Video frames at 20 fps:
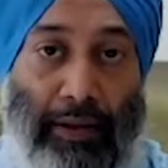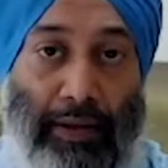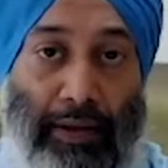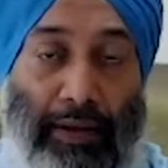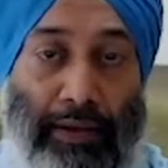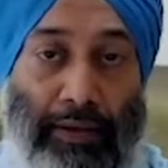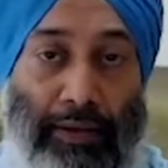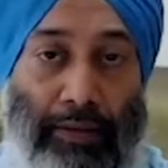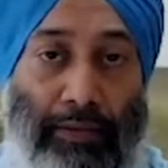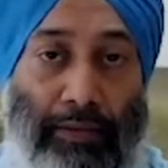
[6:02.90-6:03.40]
in
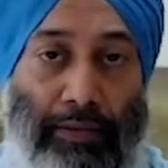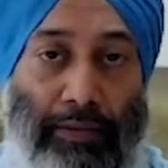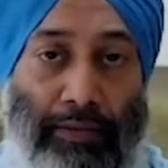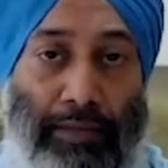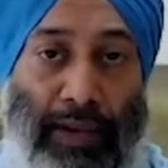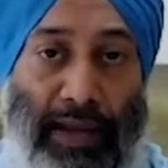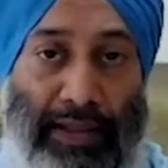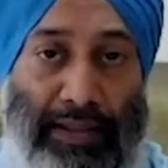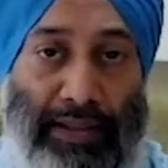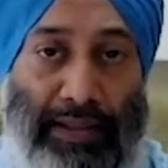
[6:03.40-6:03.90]
the
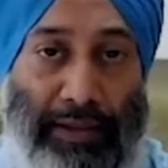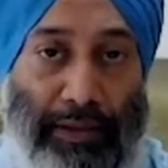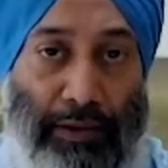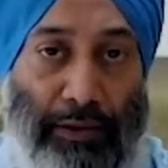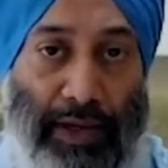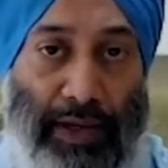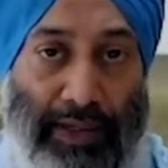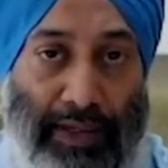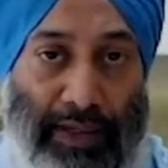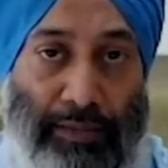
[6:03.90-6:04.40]
best
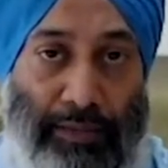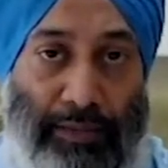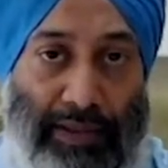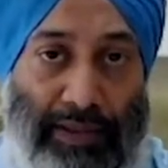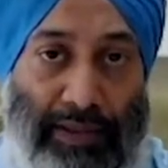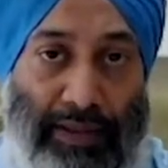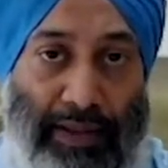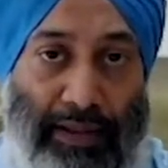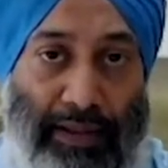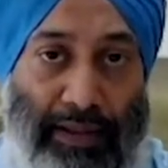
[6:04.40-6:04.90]

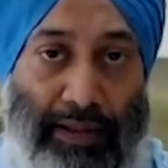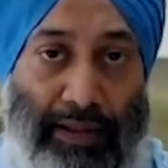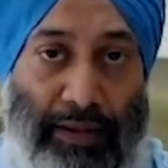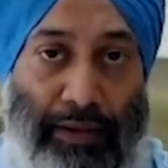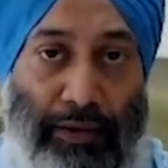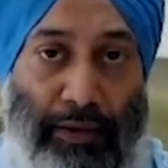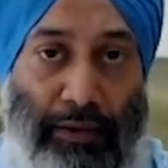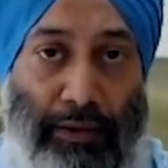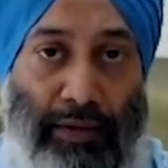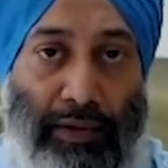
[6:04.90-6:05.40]
20%,
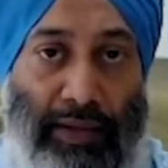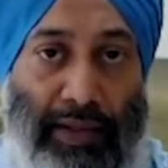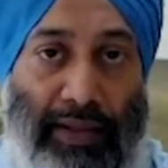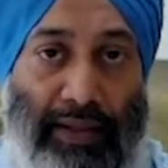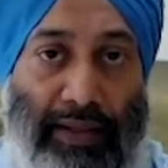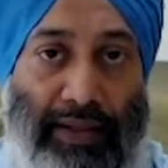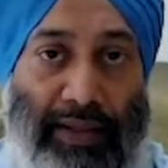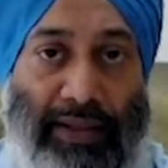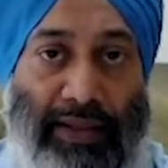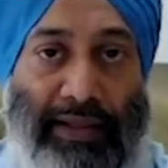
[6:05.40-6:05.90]
then you would get
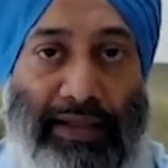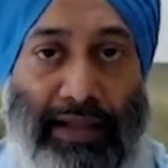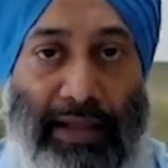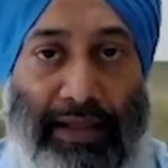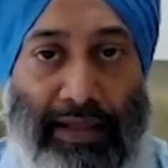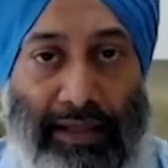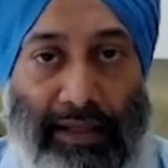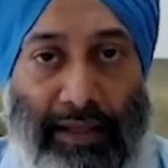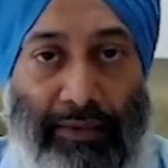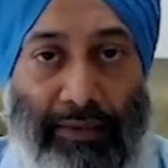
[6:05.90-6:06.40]

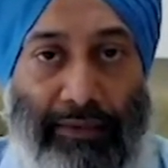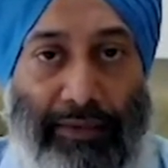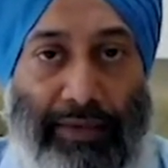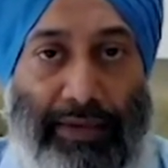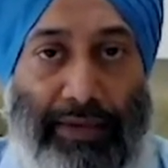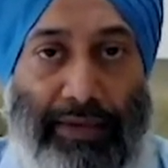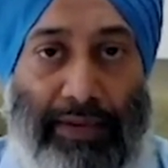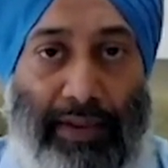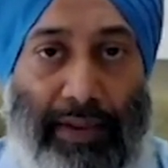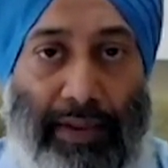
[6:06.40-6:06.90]

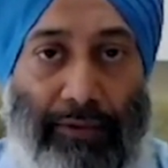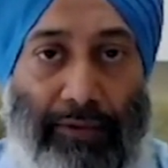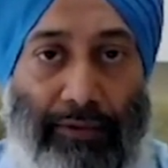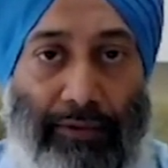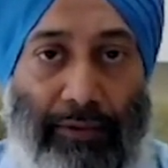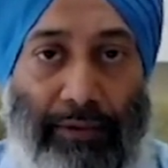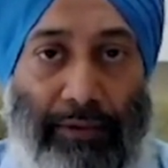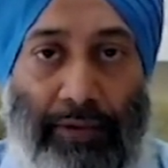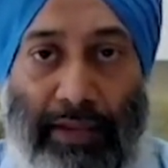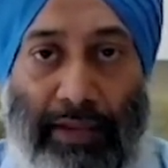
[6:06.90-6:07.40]
incentives
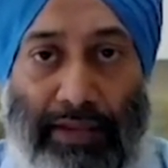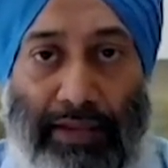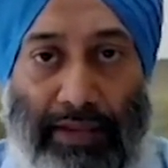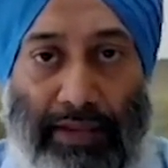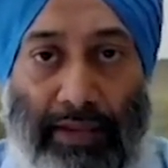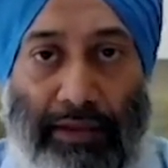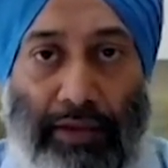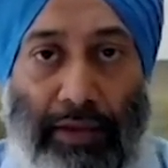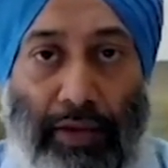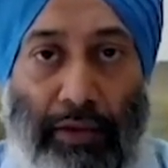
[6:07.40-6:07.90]
from, let's
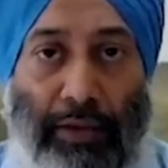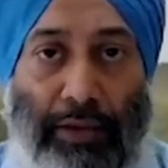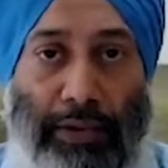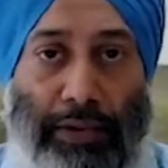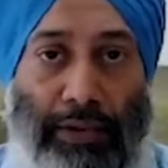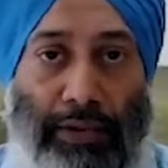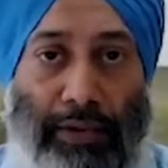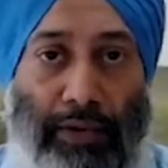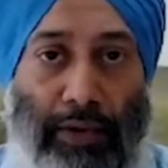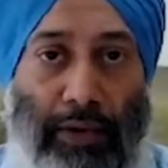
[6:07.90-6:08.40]
say, Shopper
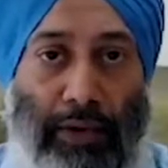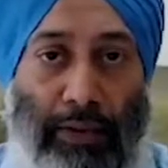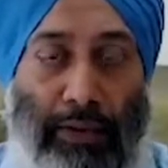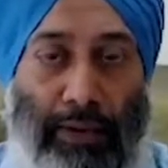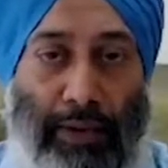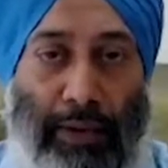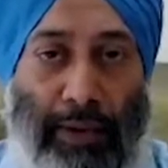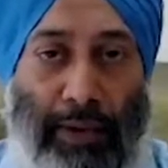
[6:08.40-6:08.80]
Stop